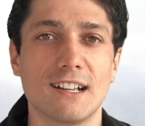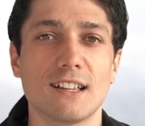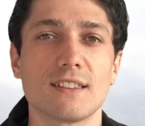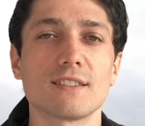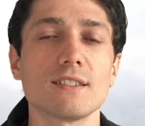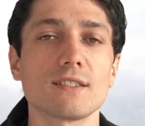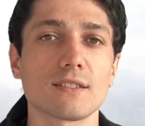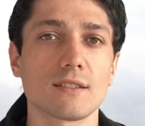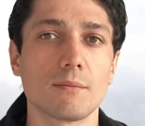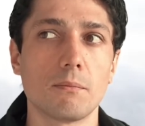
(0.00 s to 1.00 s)
This is
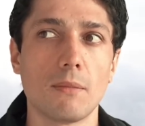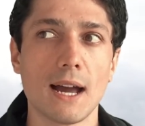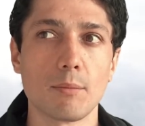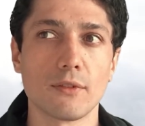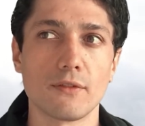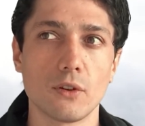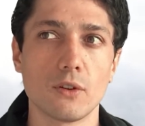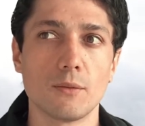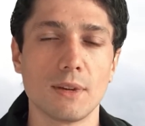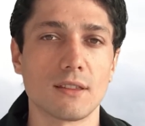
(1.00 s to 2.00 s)
my
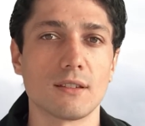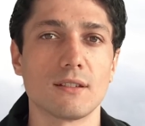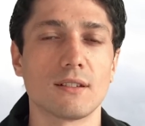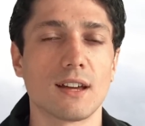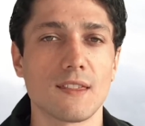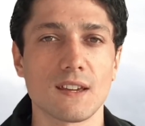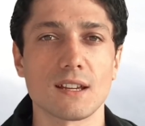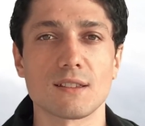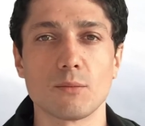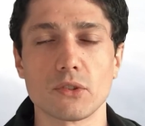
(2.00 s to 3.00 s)
preferred method. I think
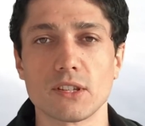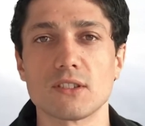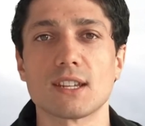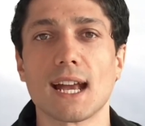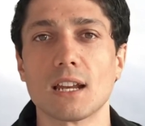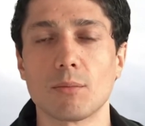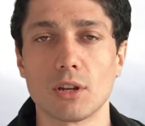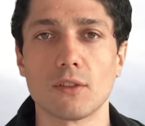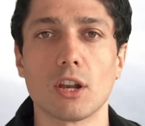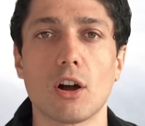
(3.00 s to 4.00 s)
it's more sustainable in
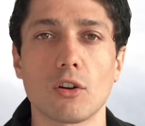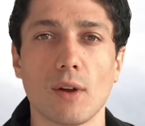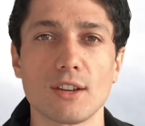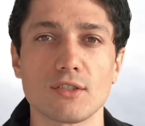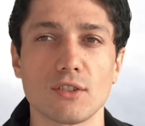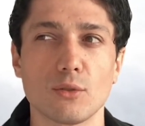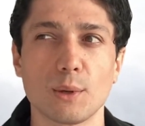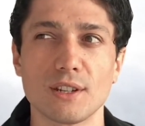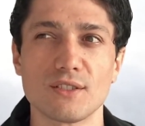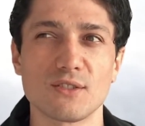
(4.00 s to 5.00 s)
the long run too, and
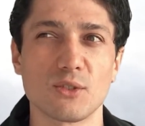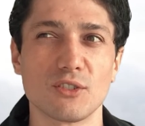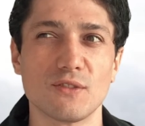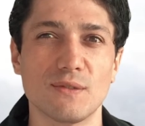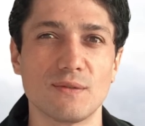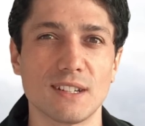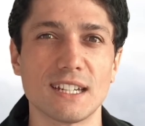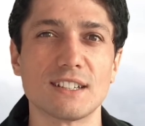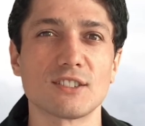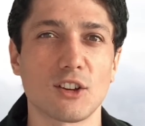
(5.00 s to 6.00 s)
is sort of
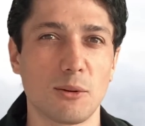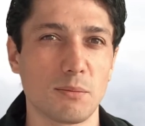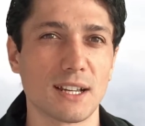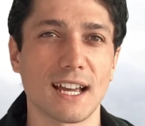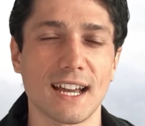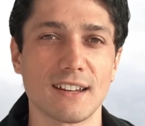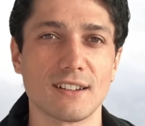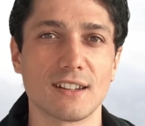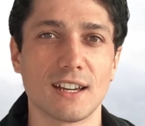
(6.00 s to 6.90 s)
less complicated,